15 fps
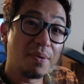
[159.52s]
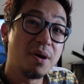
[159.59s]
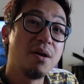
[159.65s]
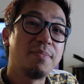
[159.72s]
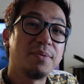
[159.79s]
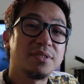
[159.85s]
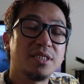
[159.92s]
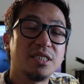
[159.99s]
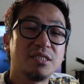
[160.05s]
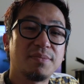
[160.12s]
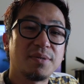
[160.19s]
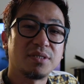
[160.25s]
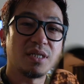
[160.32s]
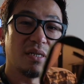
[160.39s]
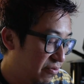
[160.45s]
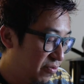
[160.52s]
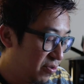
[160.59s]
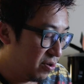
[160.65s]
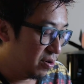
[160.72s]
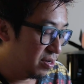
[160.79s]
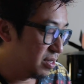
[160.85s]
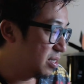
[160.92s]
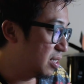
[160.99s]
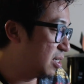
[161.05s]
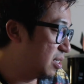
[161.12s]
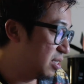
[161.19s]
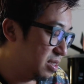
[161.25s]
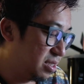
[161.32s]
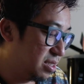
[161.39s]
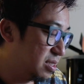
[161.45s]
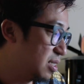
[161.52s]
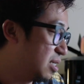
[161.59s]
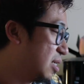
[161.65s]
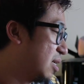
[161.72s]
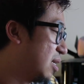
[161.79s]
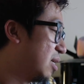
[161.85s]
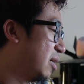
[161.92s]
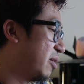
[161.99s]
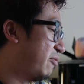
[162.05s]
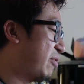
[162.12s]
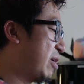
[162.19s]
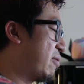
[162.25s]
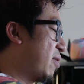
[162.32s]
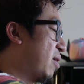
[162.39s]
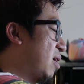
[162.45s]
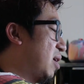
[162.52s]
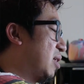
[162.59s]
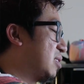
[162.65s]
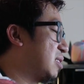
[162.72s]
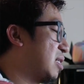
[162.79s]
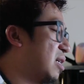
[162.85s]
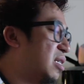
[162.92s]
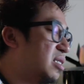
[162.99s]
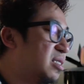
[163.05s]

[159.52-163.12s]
purpose is because I've got these fairy lights that